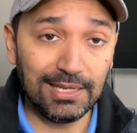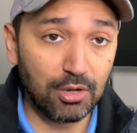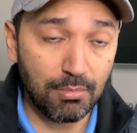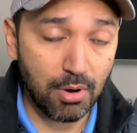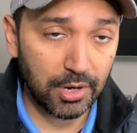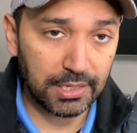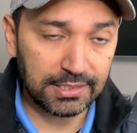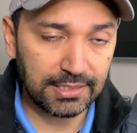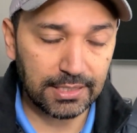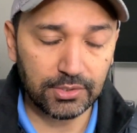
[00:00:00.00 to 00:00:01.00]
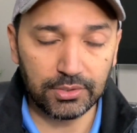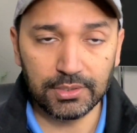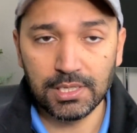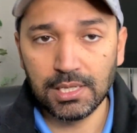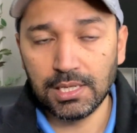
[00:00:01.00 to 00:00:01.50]
commodity
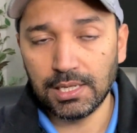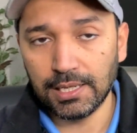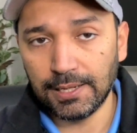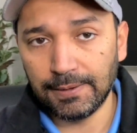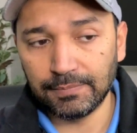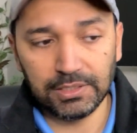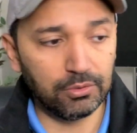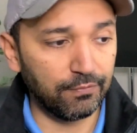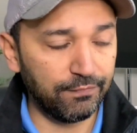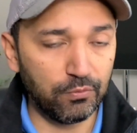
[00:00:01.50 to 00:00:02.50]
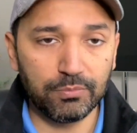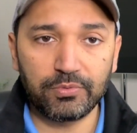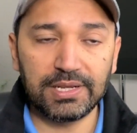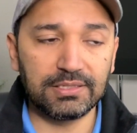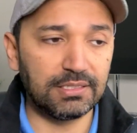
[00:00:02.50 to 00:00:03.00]
sector, food
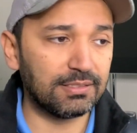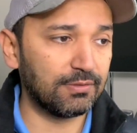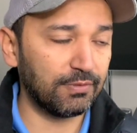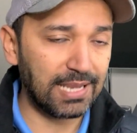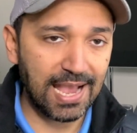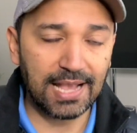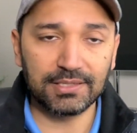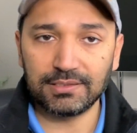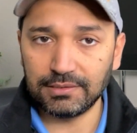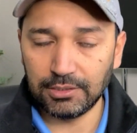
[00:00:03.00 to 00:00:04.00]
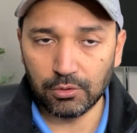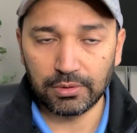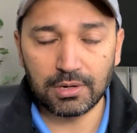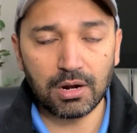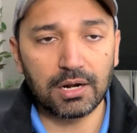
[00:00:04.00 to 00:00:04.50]
prices, gas,
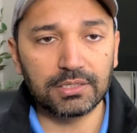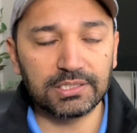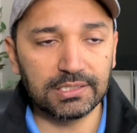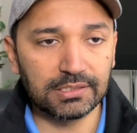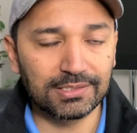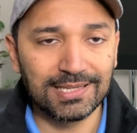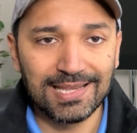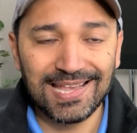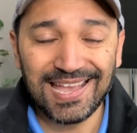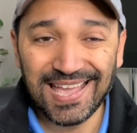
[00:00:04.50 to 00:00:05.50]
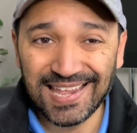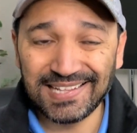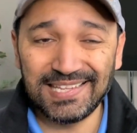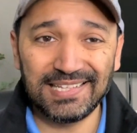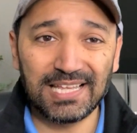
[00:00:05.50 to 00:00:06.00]
car sales,
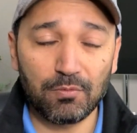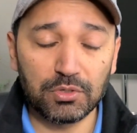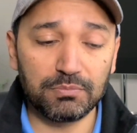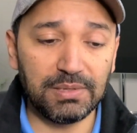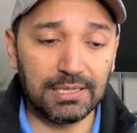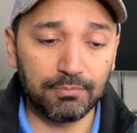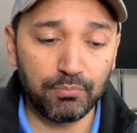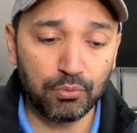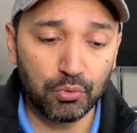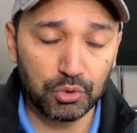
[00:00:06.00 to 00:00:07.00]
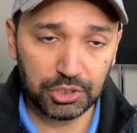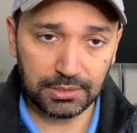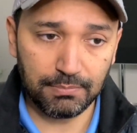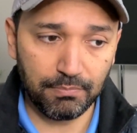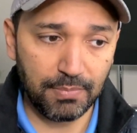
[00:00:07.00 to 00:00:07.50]
anything that was being pushed
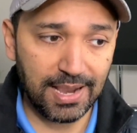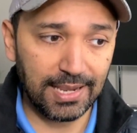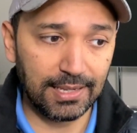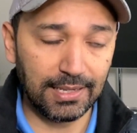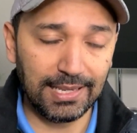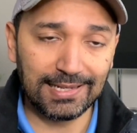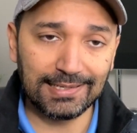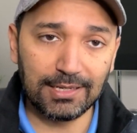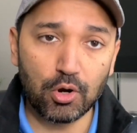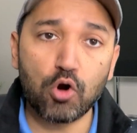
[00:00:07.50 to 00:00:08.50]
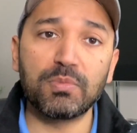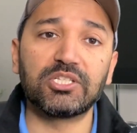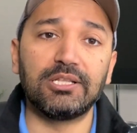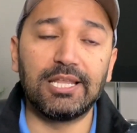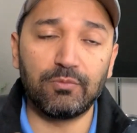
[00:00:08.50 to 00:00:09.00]
by an
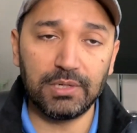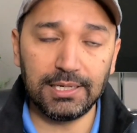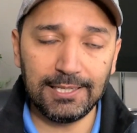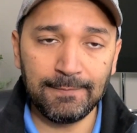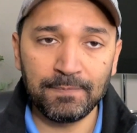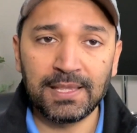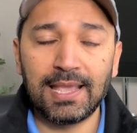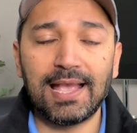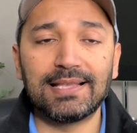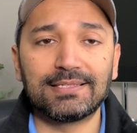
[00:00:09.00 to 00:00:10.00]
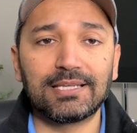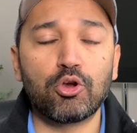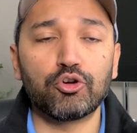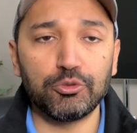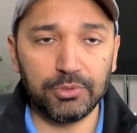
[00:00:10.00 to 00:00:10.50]
enormous liquidity has
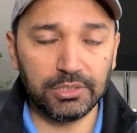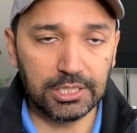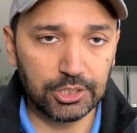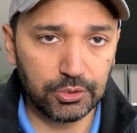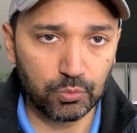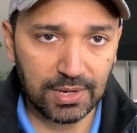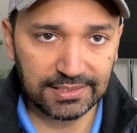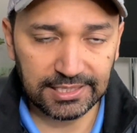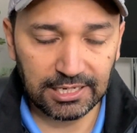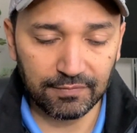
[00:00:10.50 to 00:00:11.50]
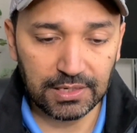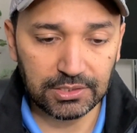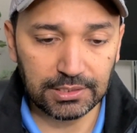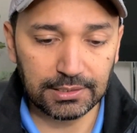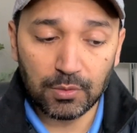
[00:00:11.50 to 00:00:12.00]
contributed into rising
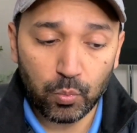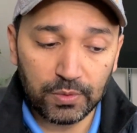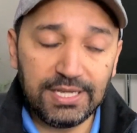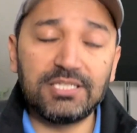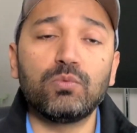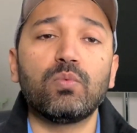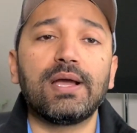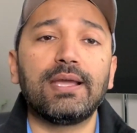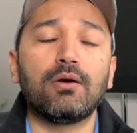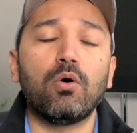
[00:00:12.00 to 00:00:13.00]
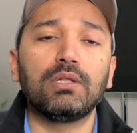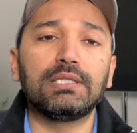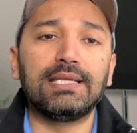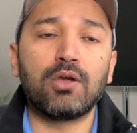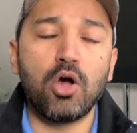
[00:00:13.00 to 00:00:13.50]
inflation. The reason why all
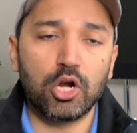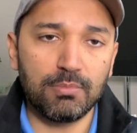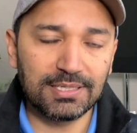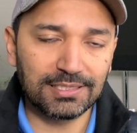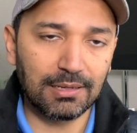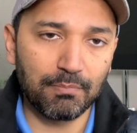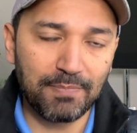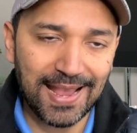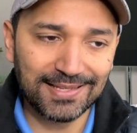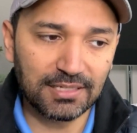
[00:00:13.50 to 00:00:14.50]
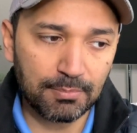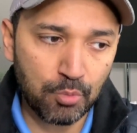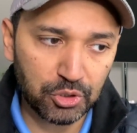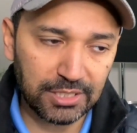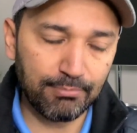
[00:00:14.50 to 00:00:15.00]
the economists and banks are
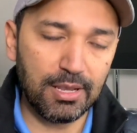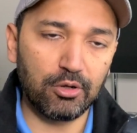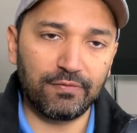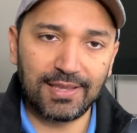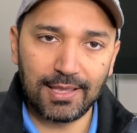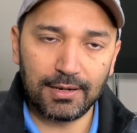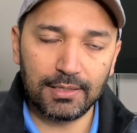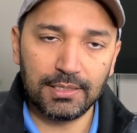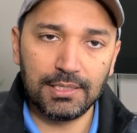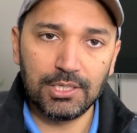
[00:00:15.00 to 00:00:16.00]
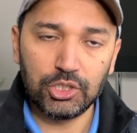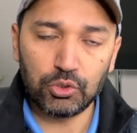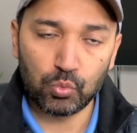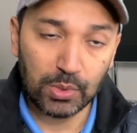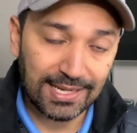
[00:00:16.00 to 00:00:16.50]
pushing Bank of Canada to
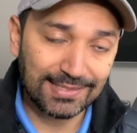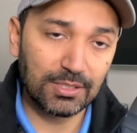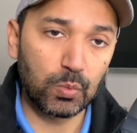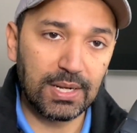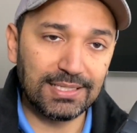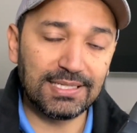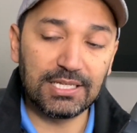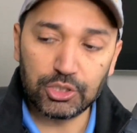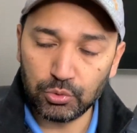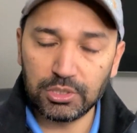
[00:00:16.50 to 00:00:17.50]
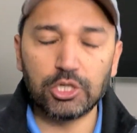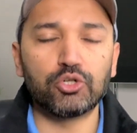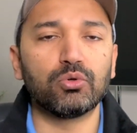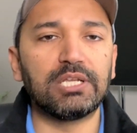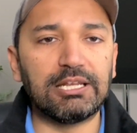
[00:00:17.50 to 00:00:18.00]
raise the rates is to
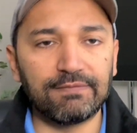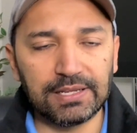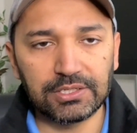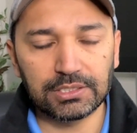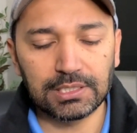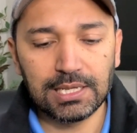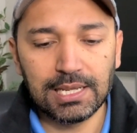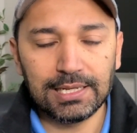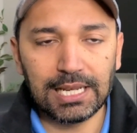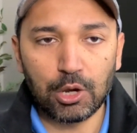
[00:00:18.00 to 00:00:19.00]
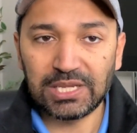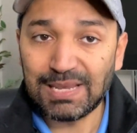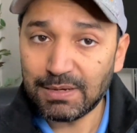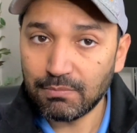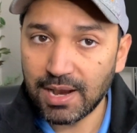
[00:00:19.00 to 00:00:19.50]
control inflation. Now,
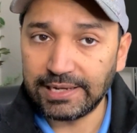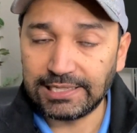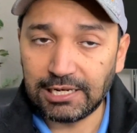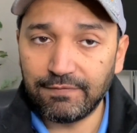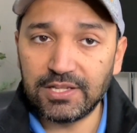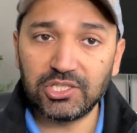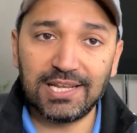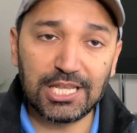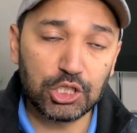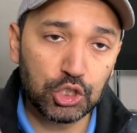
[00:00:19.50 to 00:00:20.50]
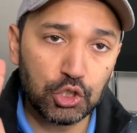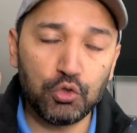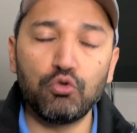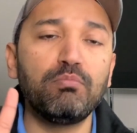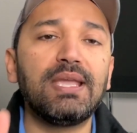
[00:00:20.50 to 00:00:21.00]
keep in mind, inflation has
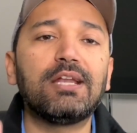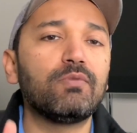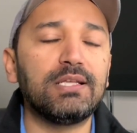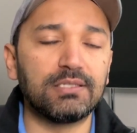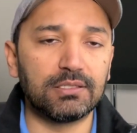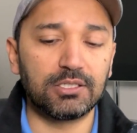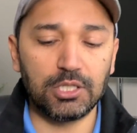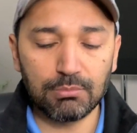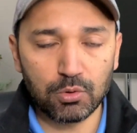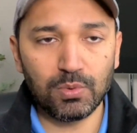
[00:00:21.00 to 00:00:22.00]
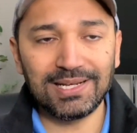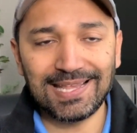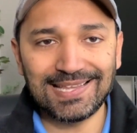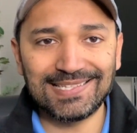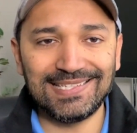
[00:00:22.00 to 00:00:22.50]
two main reasons. Number one
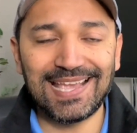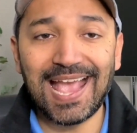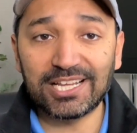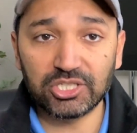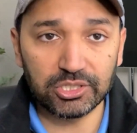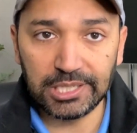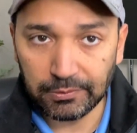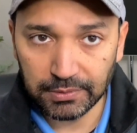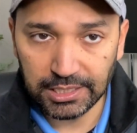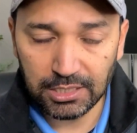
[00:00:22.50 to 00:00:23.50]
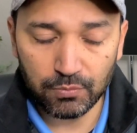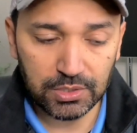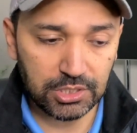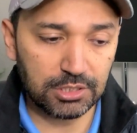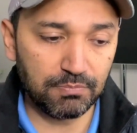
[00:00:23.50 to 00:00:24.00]
is the excess liquidity,
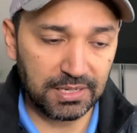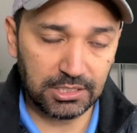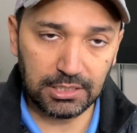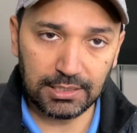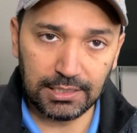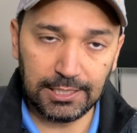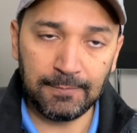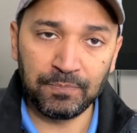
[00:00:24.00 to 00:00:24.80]
which is basically